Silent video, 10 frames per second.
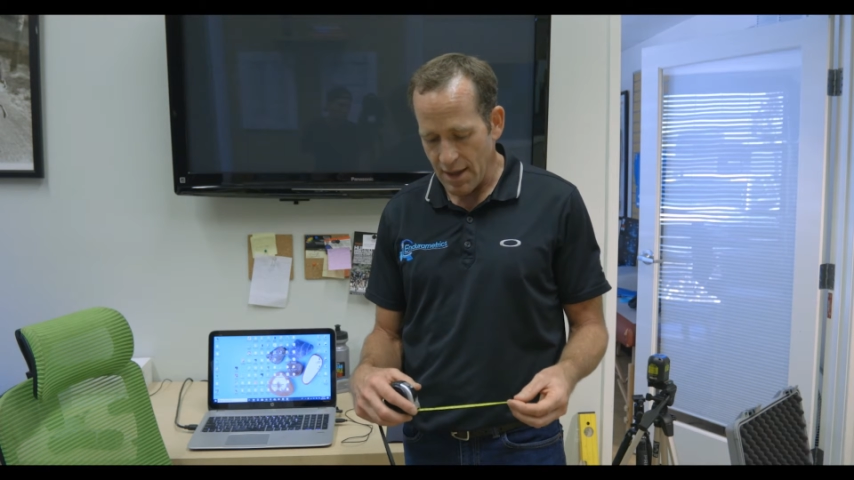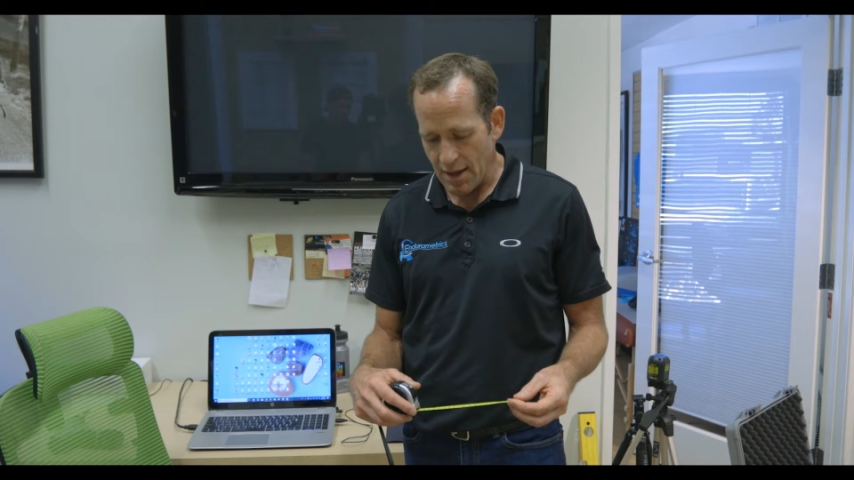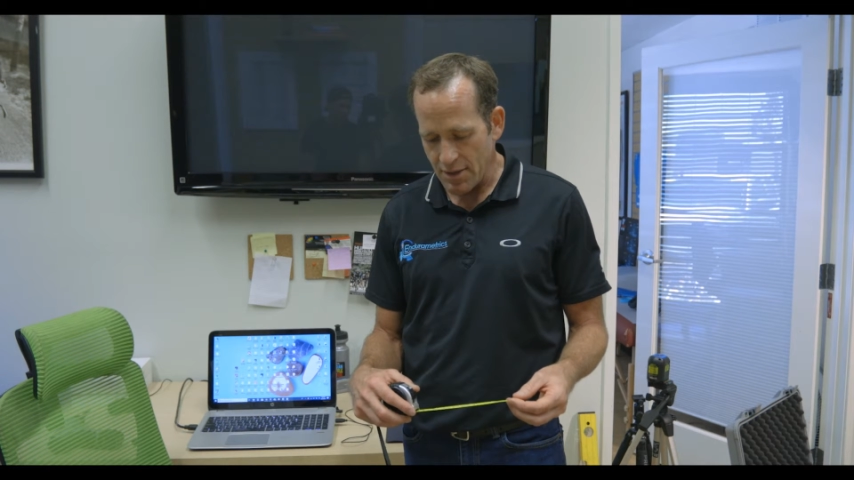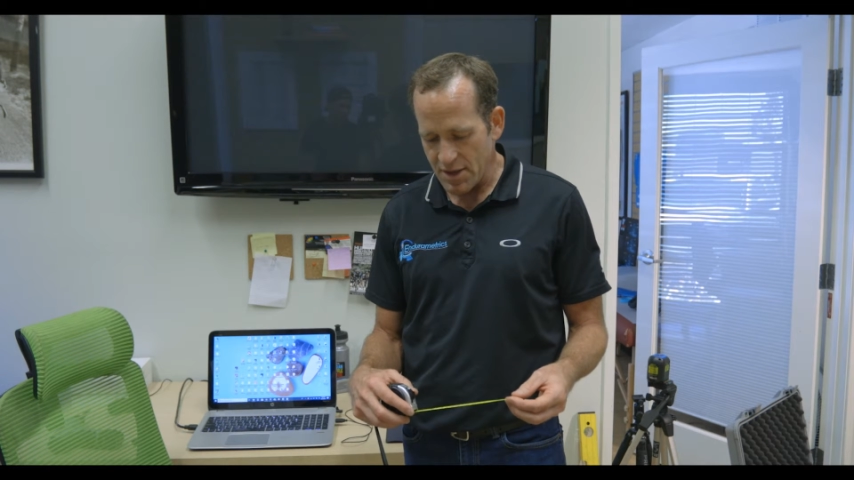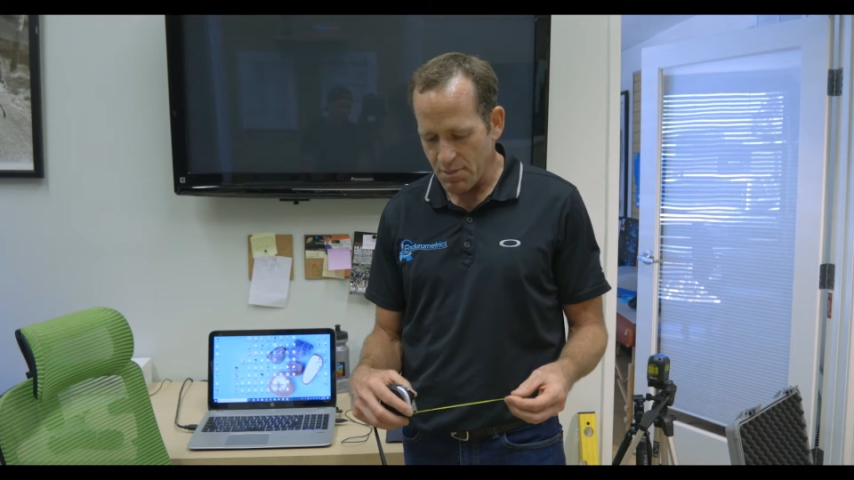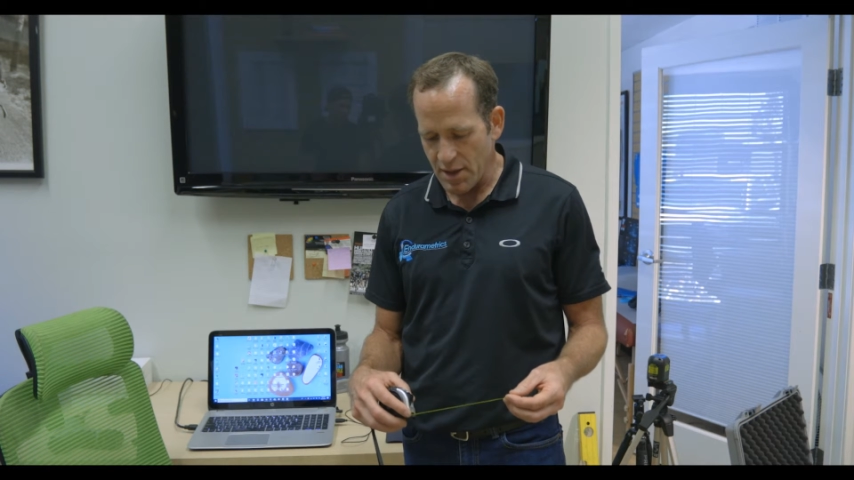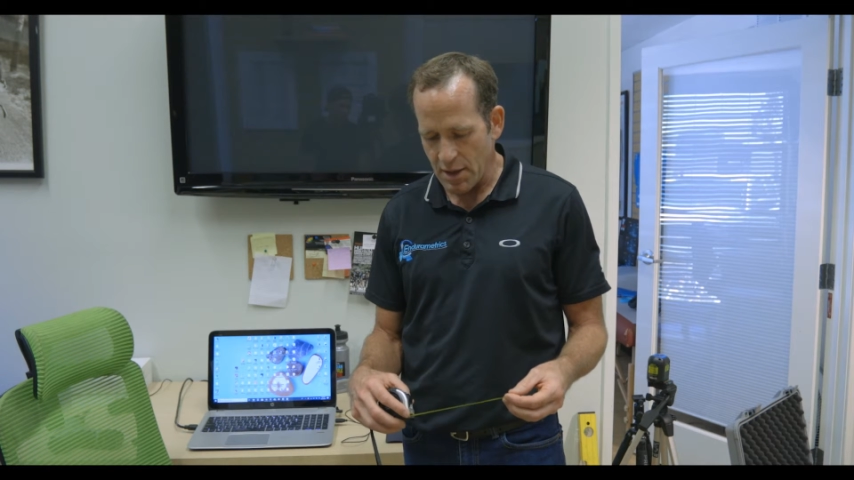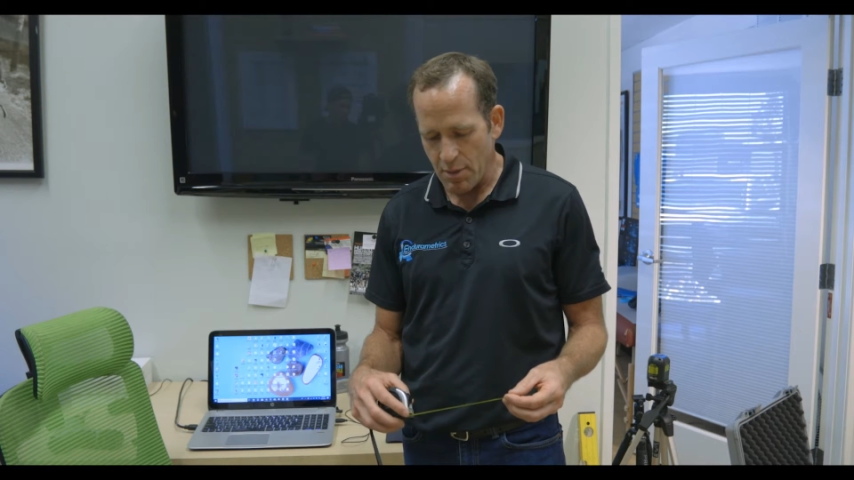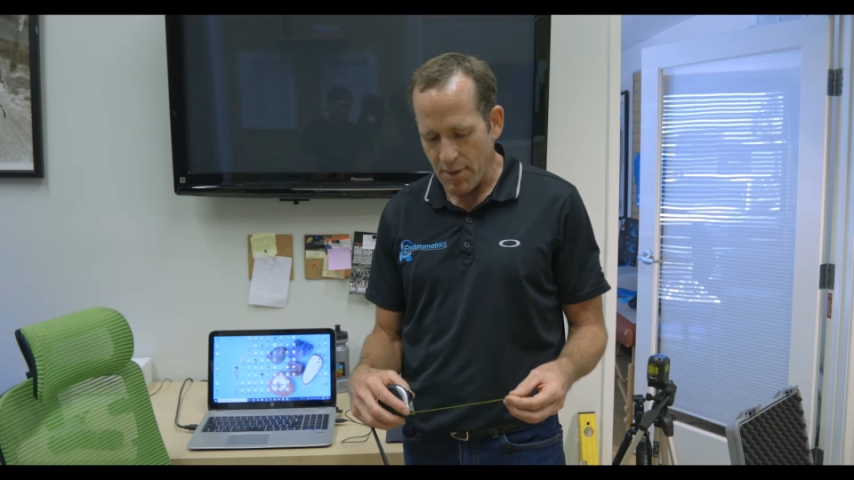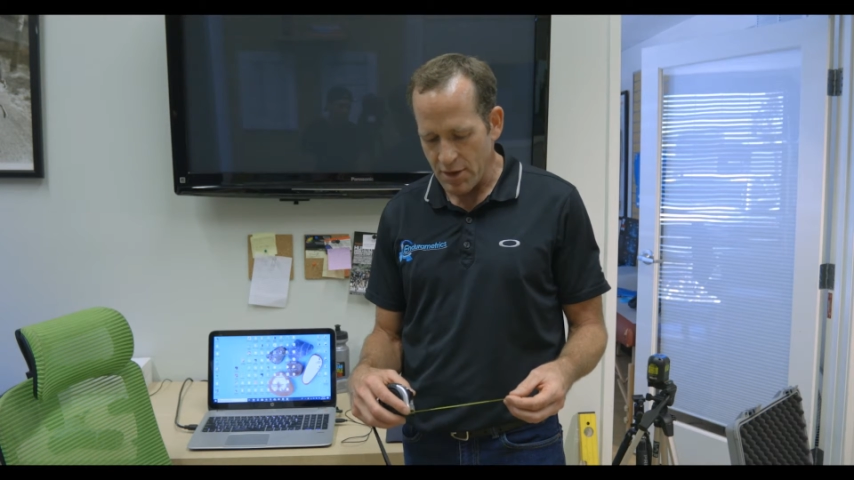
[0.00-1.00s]
and just pick
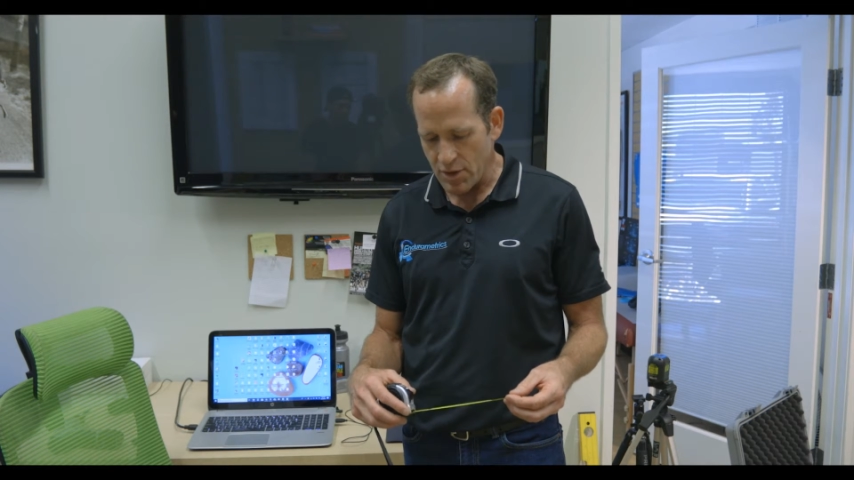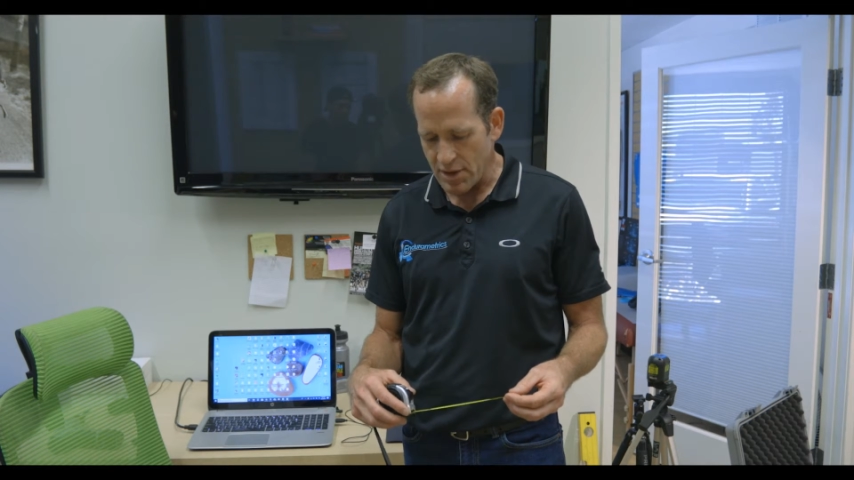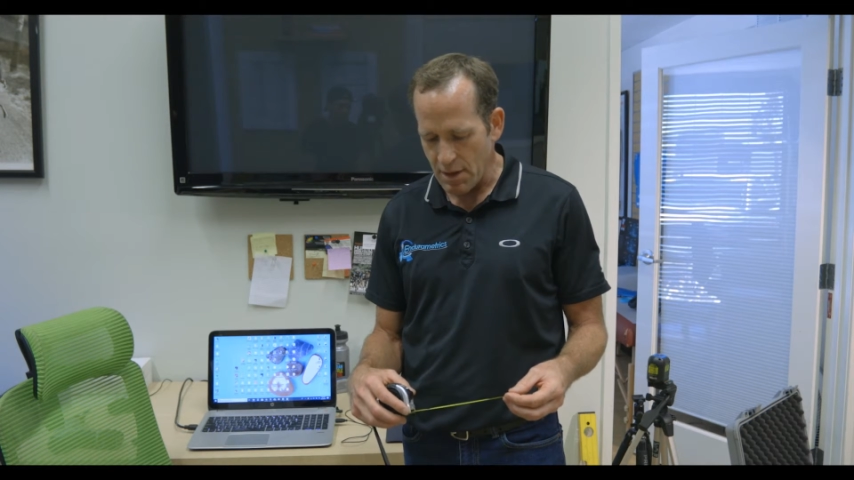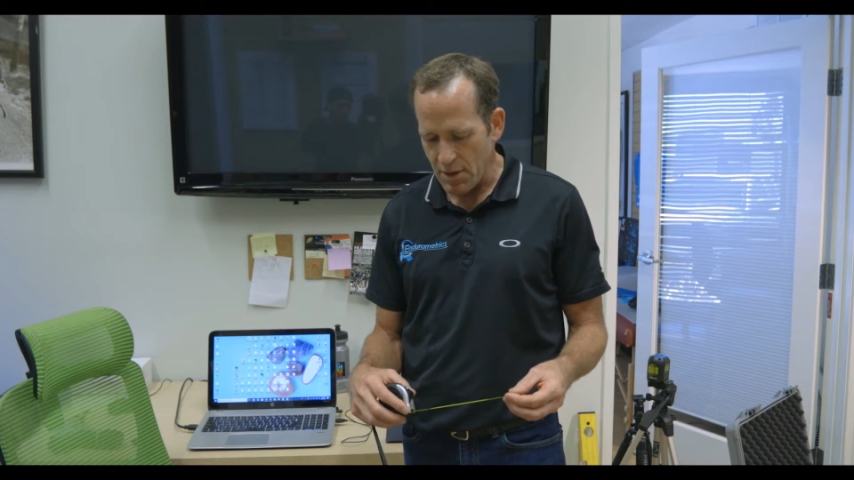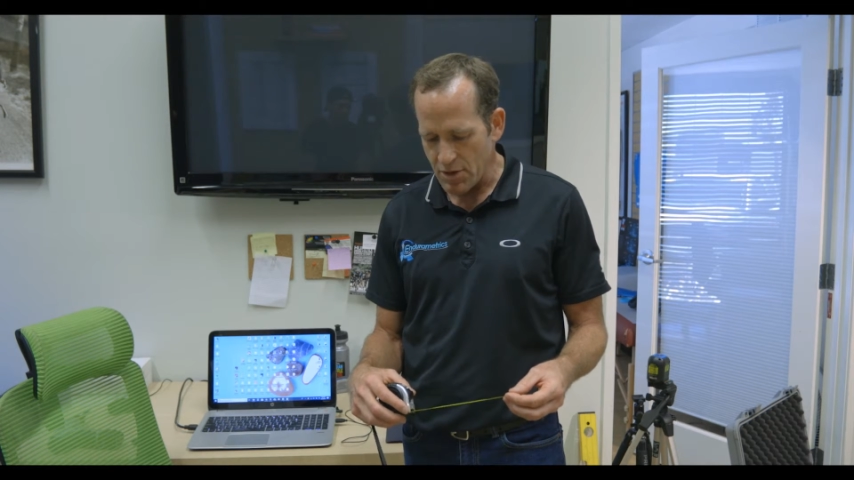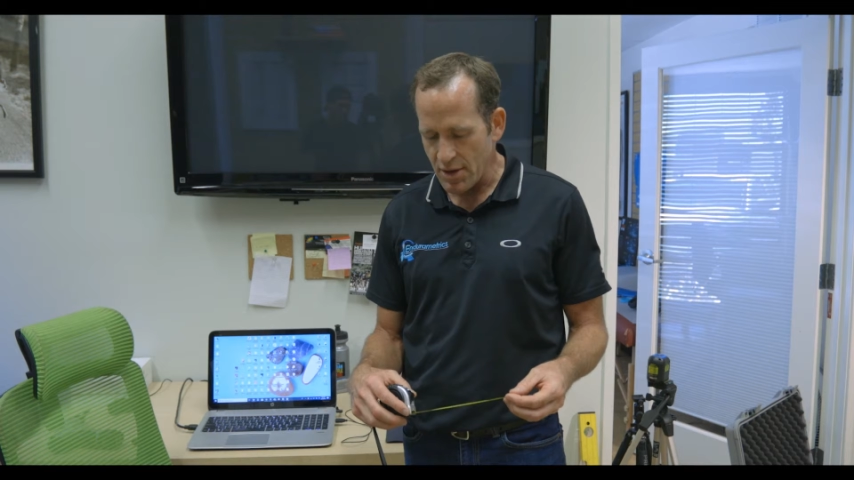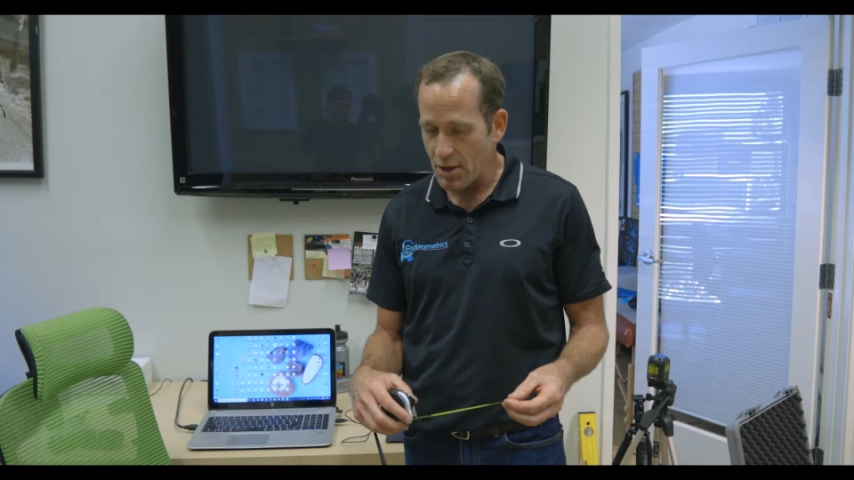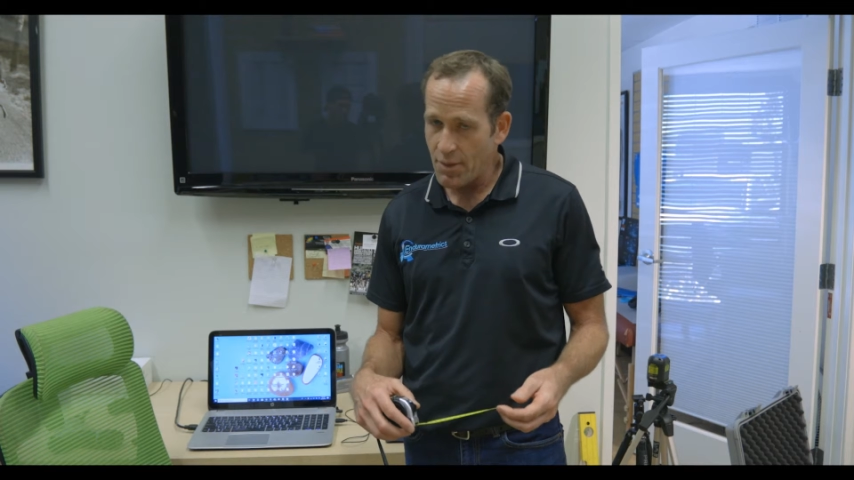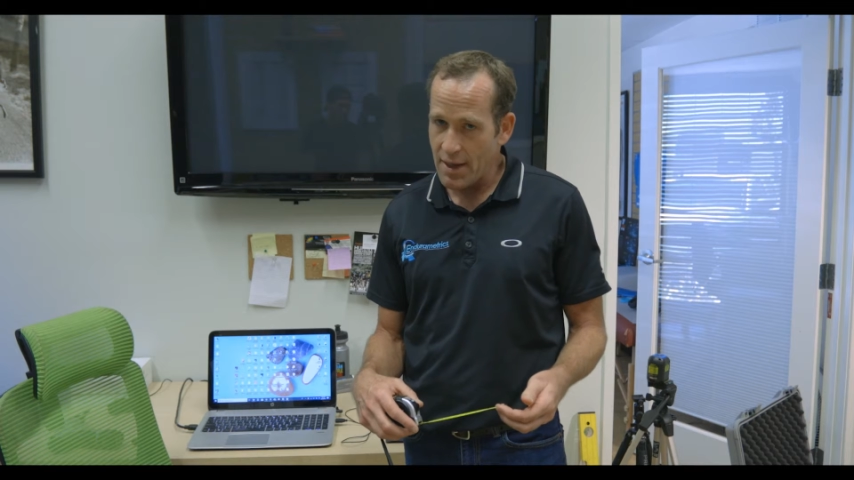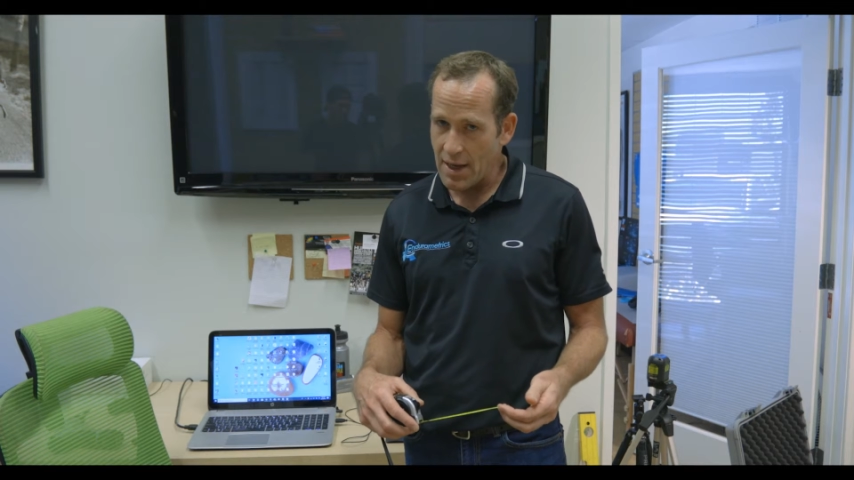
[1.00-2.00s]
up a metric tape measure. They
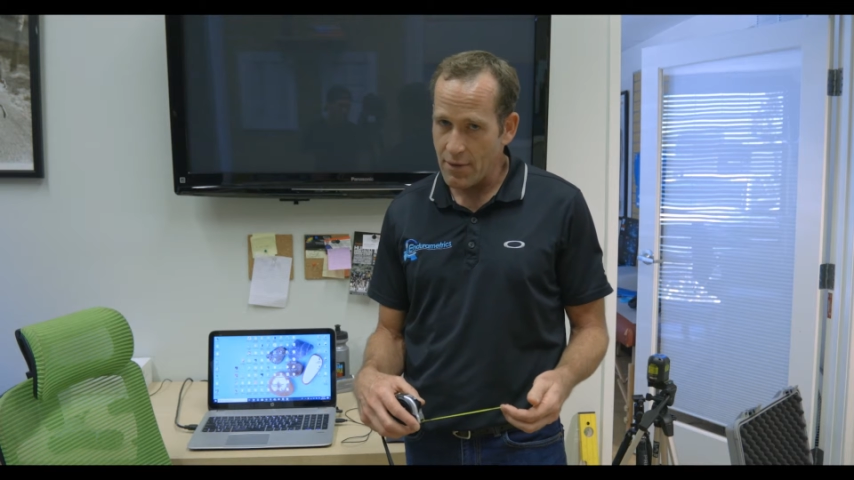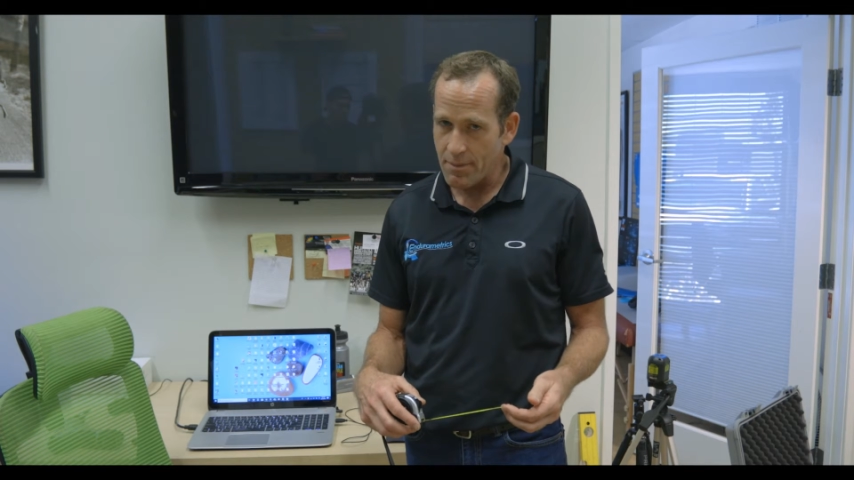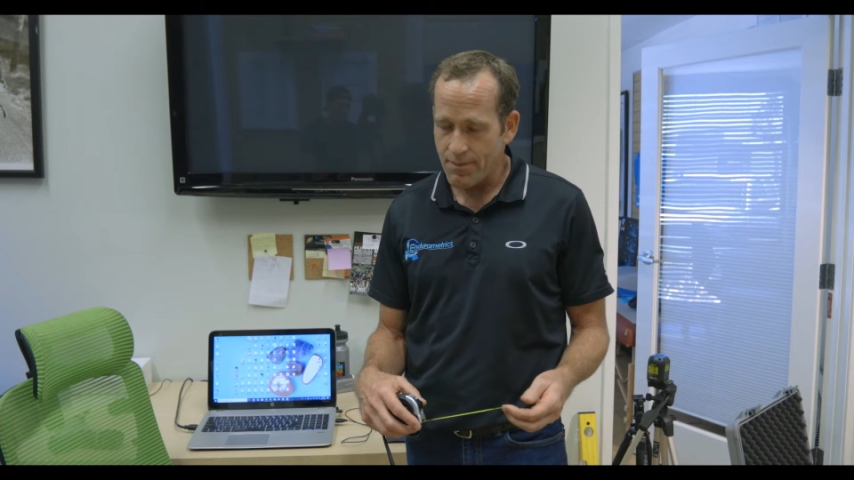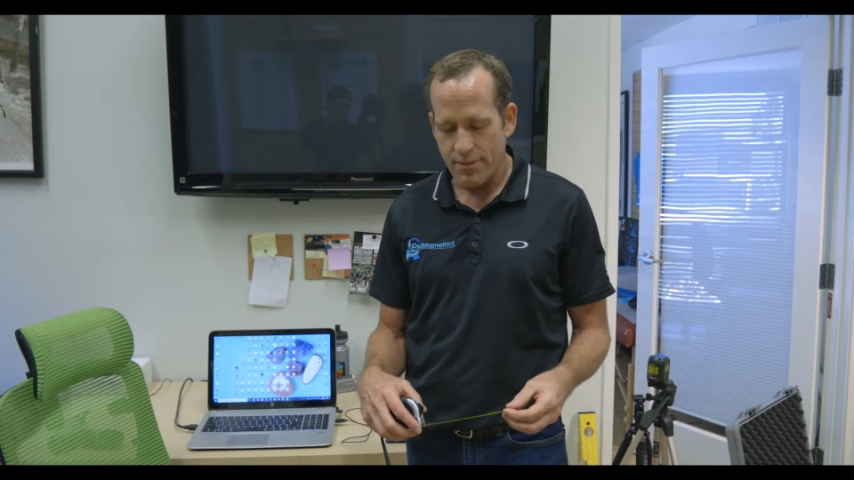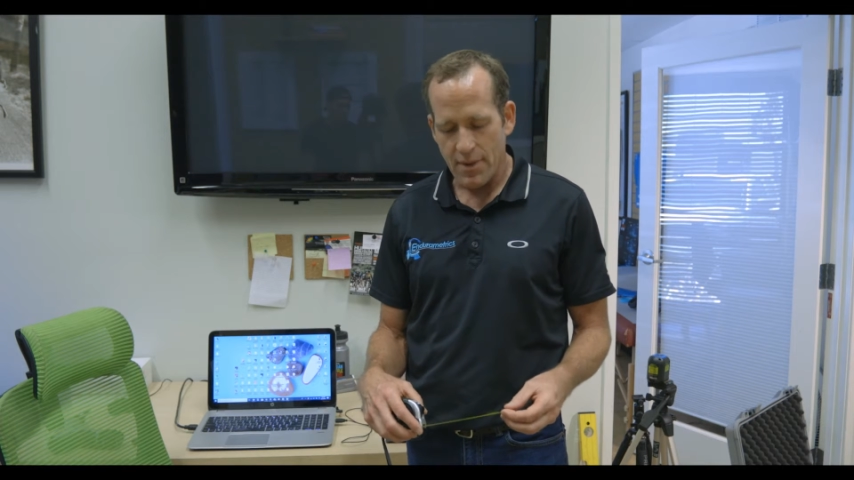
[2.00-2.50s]
don't really have them.